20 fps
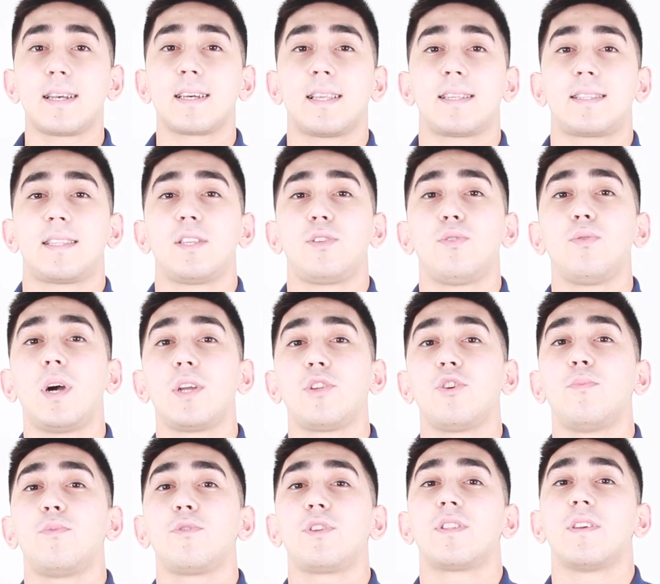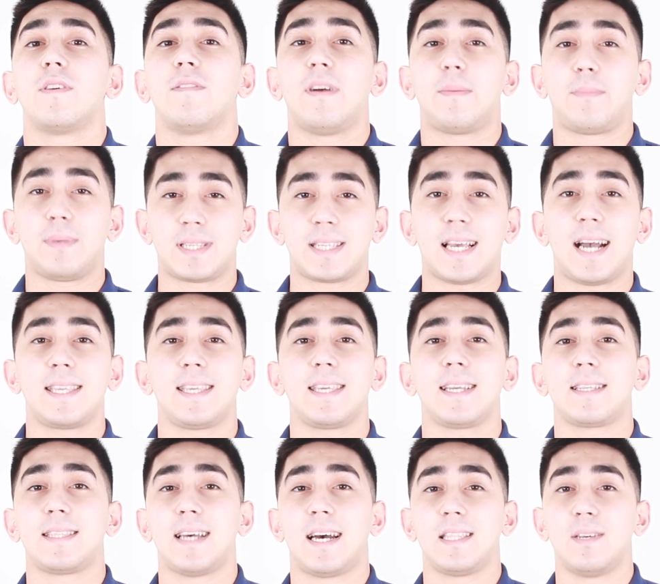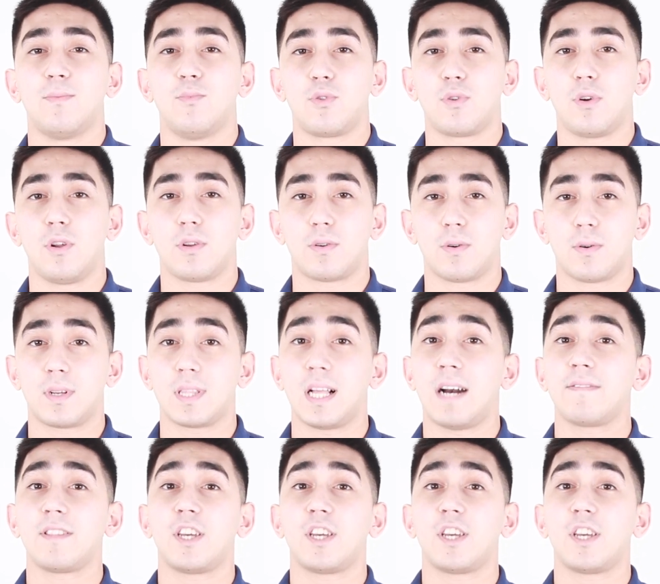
The link to the article about it will be in the description.